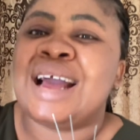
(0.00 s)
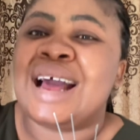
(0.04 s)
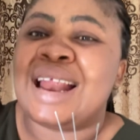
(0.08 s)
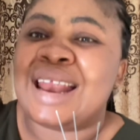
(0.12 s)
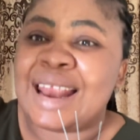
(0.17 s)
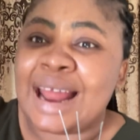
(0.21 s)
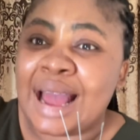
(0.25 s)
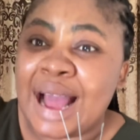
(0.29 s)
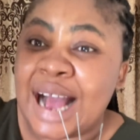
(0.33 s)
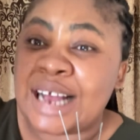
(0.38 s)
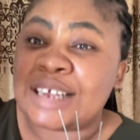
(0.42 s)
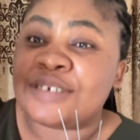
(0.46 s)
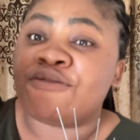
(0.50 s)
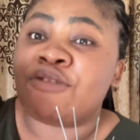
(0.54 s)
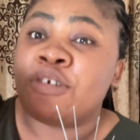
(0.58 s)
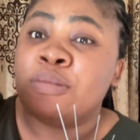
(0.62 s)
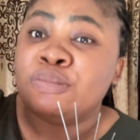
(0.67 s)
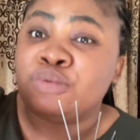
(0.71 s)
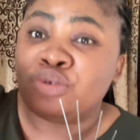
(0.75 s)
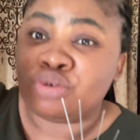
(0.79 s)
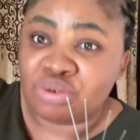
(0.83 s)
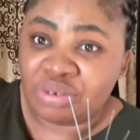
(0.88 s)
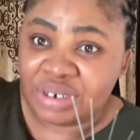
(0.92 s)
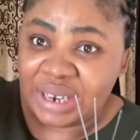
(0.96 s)
are like, as
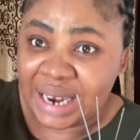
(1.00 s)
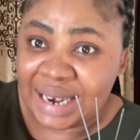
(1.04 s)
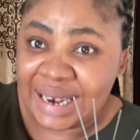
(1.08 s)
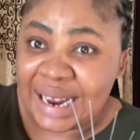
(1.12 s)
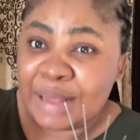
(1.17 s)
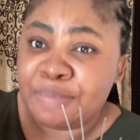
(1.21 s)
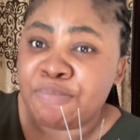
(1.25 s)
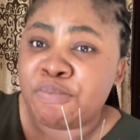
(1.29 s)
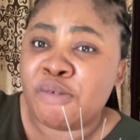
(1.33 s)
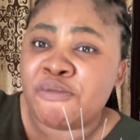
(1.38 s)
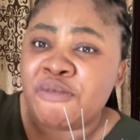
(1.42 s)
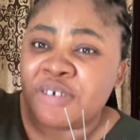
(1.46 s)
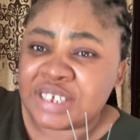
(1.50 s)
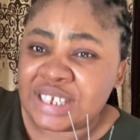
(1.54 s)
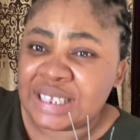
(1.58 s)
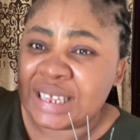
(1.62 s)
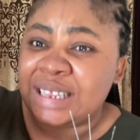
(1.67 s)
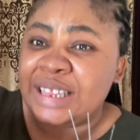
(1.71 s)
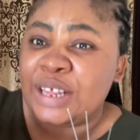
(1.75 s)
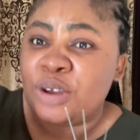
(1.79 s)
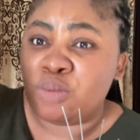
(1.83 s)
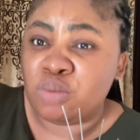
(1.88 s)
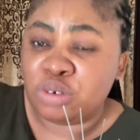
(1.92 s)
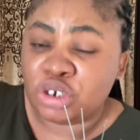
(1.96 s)
from today, that poverty
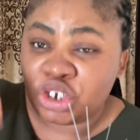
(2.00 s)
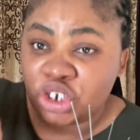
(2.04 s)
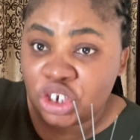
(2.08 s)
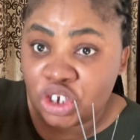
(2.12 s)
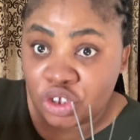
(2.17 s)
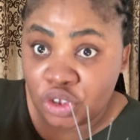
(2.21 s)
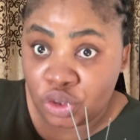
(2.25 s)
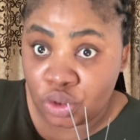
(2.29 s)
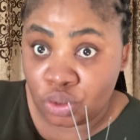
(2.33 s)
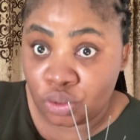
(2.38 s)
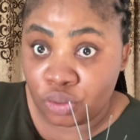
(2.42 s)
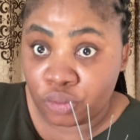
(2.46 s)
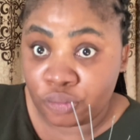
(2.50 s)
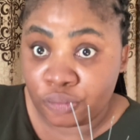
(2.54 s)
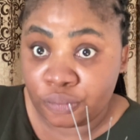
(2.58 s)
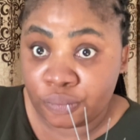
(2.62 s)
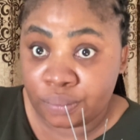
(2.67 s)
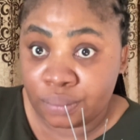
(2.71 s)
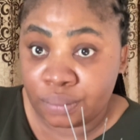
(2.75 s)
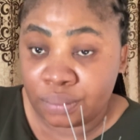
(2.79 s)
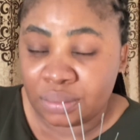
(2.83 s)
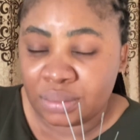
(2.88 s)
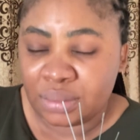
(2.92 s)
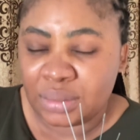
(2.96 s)
that they wishes you,
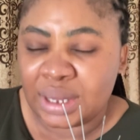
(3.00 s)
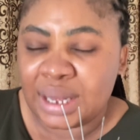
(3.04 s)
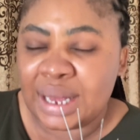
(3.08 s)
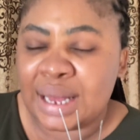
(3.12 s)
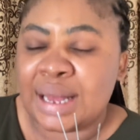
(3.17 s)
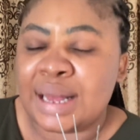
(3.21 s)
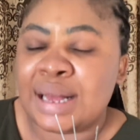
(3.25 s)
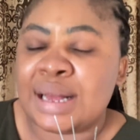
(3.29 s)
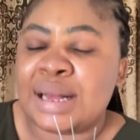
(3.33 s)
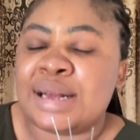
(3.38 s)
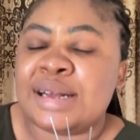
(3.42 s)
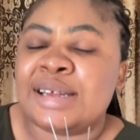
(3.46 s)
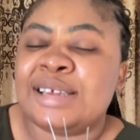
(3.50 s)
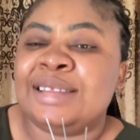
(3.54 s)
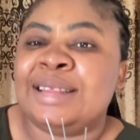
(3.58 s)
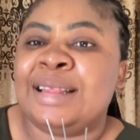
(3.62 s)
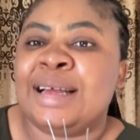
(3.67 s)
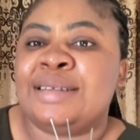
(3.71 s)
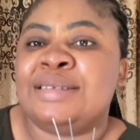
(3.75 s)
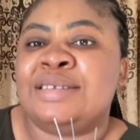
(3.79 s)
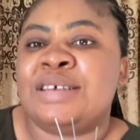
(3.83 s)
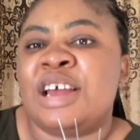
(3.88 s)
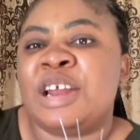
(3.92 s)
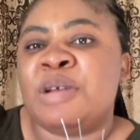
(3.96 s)

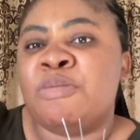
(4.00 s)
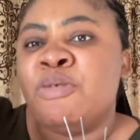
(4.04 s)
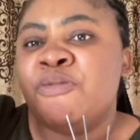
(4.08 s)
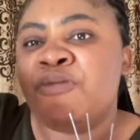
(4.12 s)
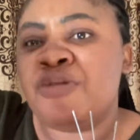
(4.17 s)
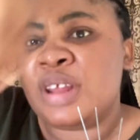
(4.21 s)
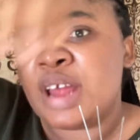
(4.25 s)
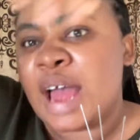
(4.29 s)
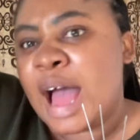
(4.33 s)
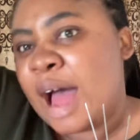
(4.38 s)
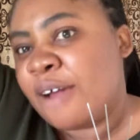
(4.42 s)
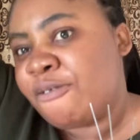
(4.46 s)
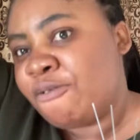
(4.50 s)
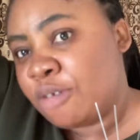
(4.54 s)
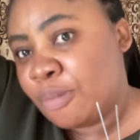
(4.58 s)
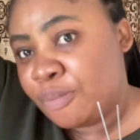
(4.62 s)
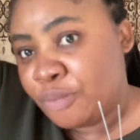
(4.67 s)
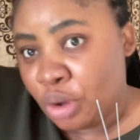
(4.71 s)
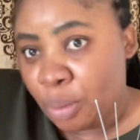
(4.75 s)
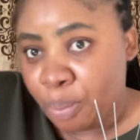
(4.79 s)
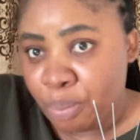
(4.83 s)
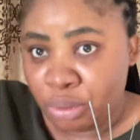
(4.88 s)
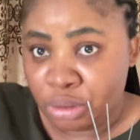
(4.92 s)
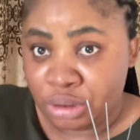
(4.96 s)
that you are removing it out from
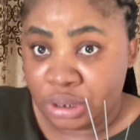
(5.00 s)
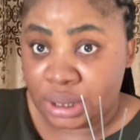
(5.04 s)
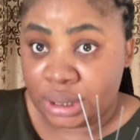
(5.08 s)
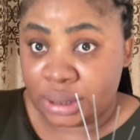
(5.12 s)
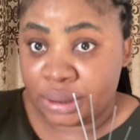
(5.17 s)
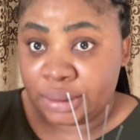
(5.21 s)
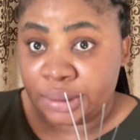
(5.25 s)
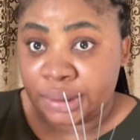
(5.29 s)
your body.